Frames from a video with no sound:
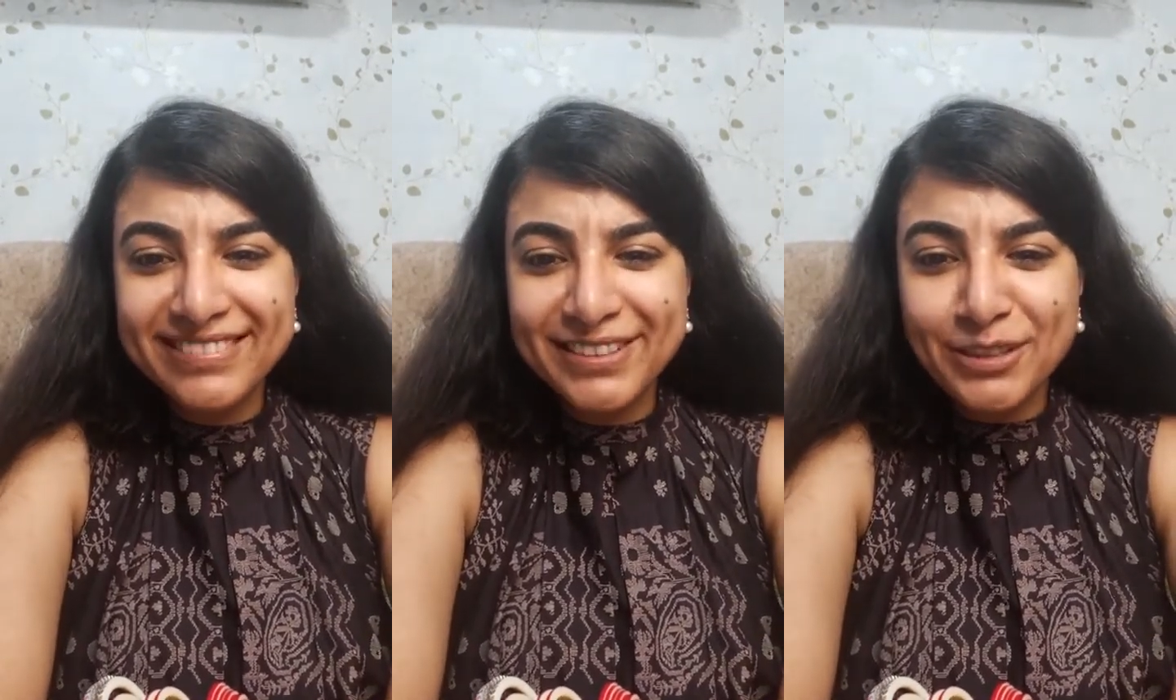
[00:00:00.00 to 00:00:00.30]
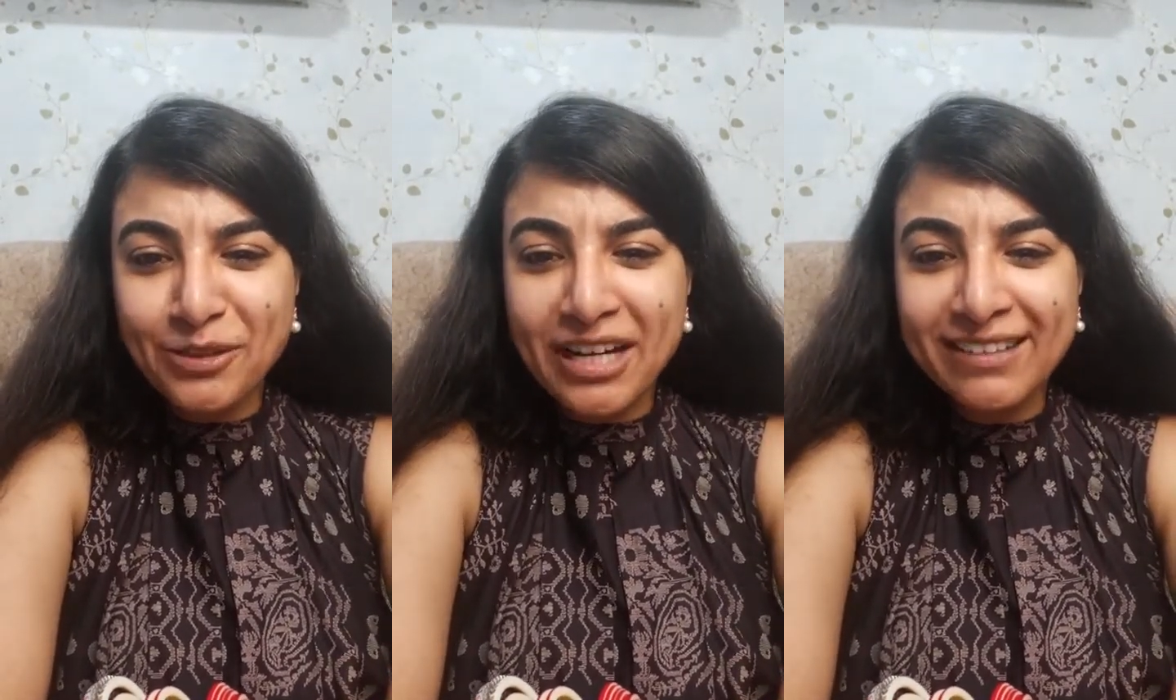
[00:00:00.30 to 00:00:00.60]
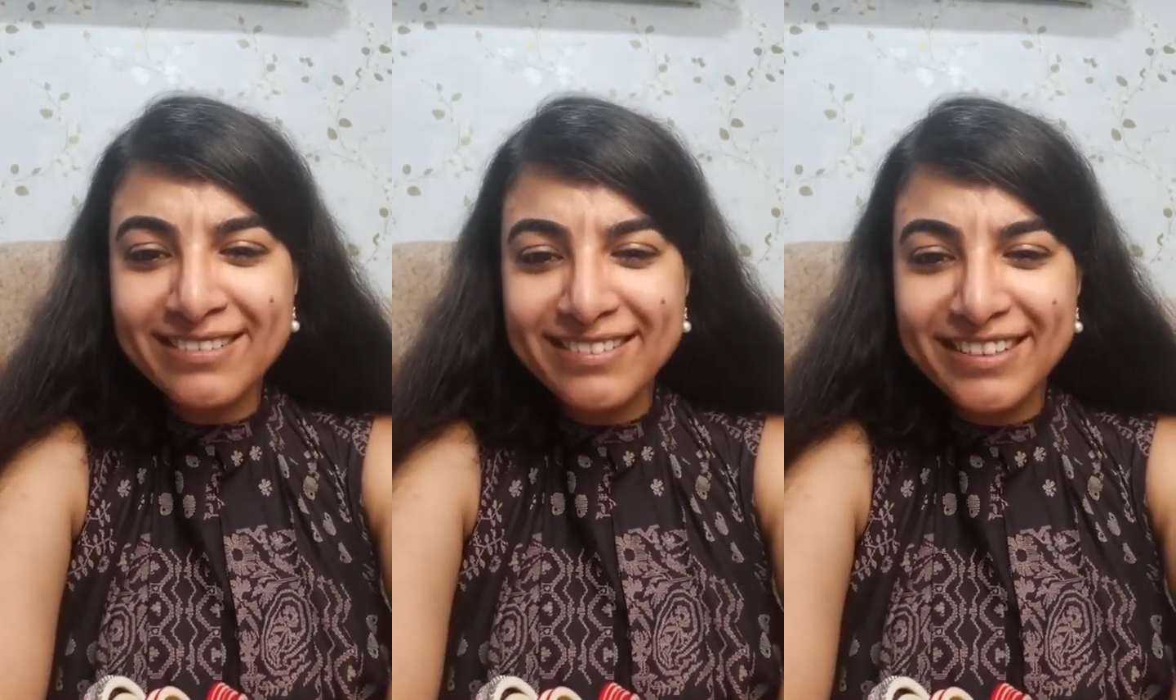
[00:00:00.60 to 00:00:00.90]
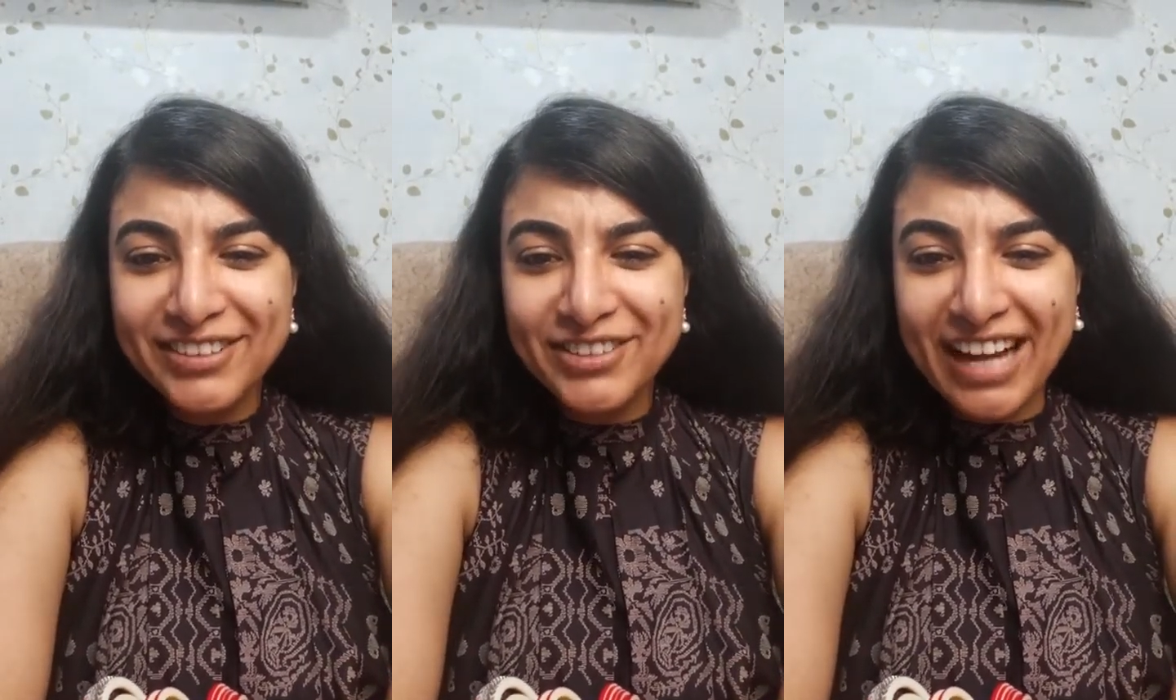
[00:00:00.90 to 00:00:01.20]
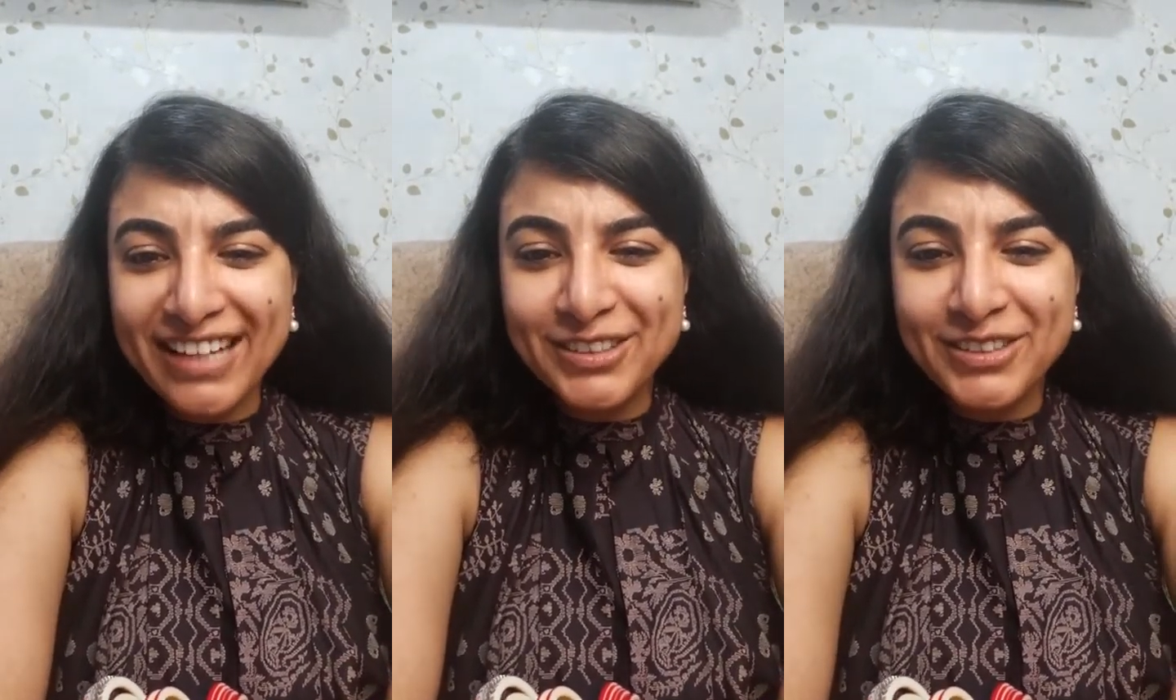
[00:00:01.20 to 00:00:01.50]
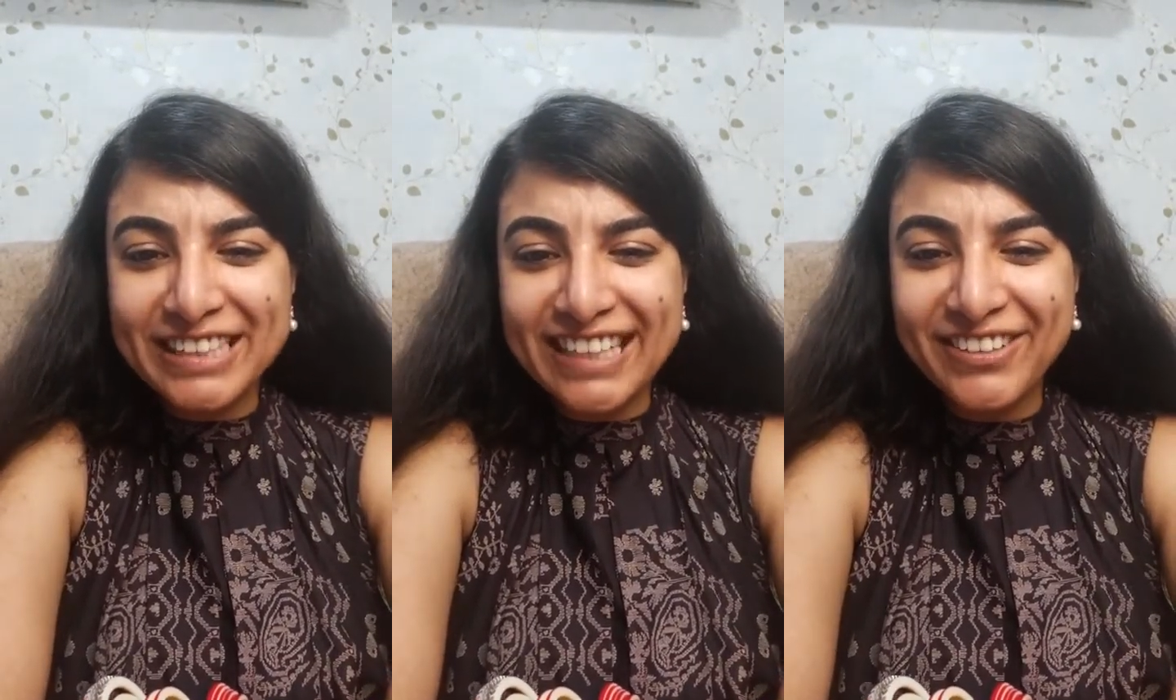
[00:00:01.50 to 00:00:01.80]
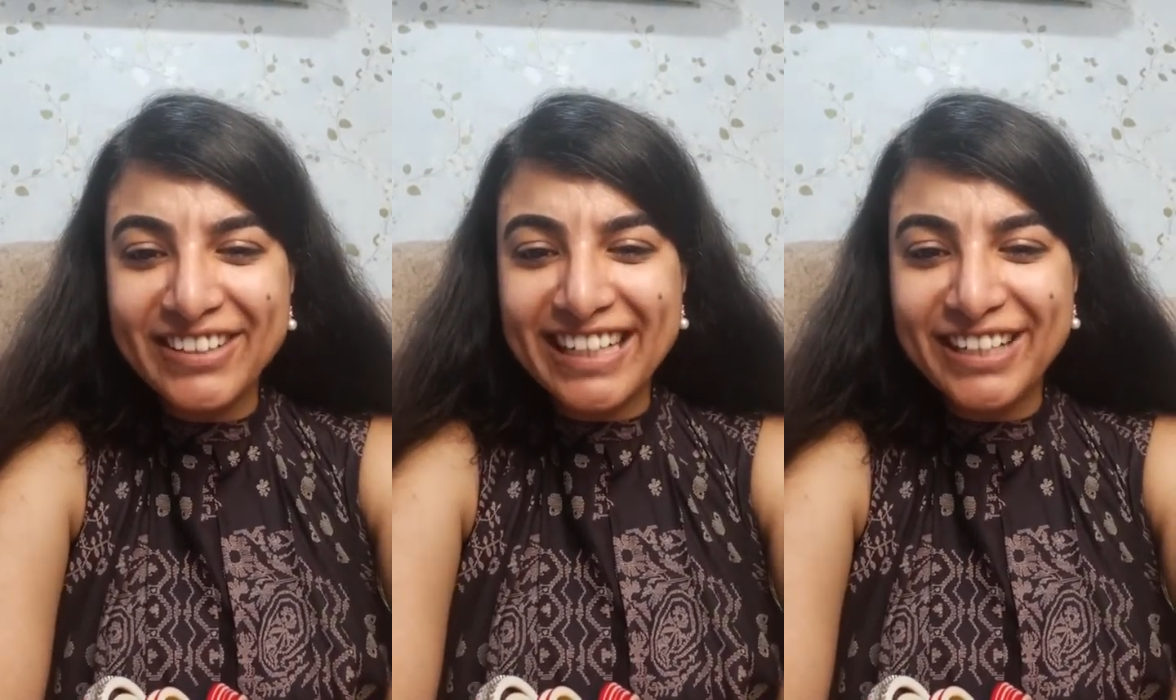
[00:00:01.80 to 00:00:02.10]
Sugan, trying to take away